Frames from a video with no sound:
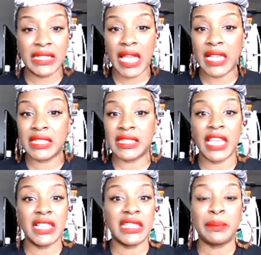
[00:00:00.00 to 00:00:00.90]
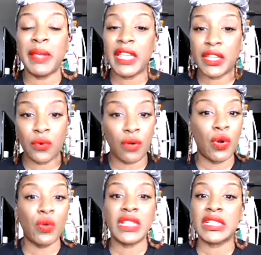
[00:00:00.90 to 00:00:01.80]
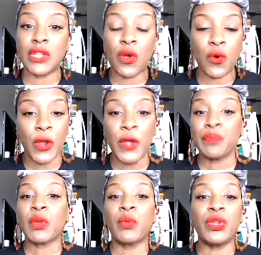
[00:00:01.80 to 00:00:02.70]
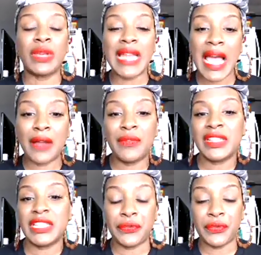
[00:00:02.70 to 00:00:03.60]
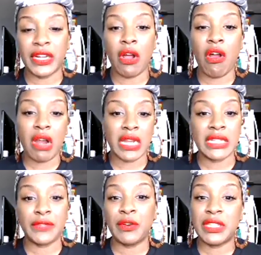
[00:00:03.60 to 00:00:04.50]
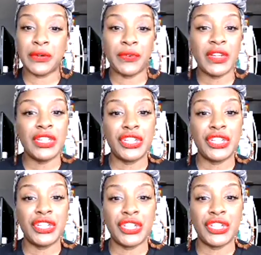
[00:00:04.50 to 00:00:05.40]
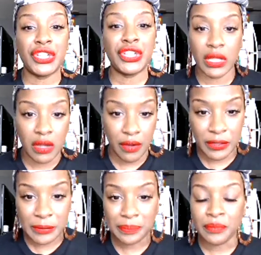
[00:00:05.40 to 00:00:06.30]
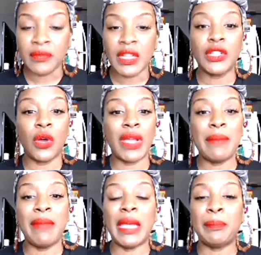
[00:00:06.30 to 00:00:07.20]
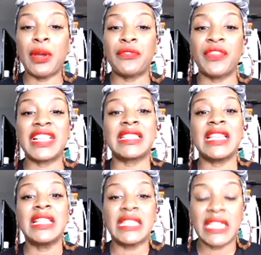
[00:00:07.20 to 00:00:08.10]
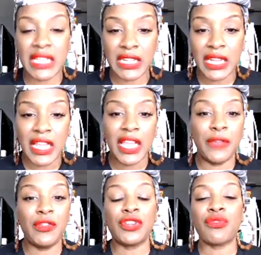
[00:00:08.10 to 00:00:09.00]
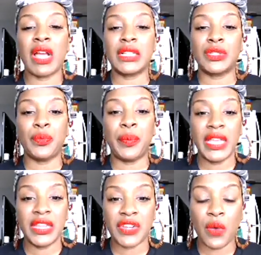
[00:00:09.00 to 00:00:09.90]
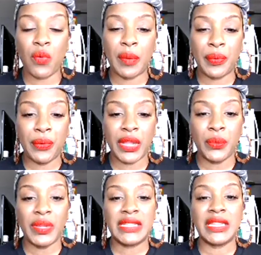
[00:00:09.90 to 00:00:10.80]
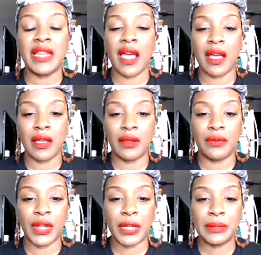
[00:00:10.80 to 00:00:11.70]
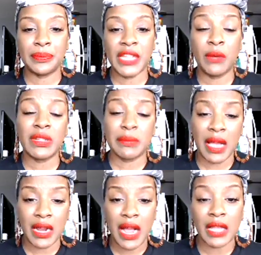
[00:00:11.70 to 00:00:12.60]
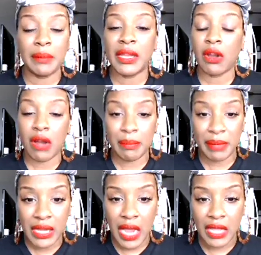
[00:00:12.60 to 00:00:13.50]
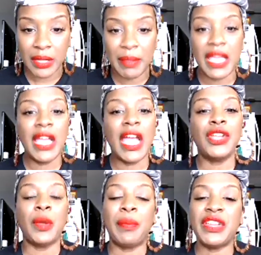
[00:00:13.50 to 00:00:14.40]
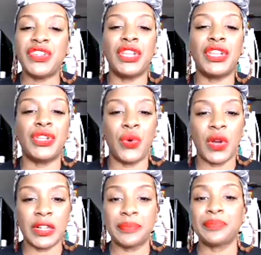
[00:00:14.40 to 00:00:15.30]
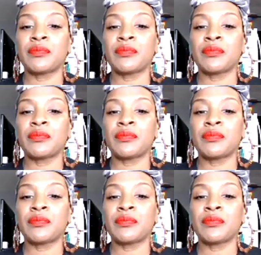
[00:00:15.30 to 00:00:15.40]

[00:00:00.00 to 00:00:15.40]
like, say, Spin or Rolling Stone, where you can have different artists from different genres on the cover. So it made perfect sense then, if you're trying to pitch. At one point we did have, and it was my column, an R&B column, and you're pitching your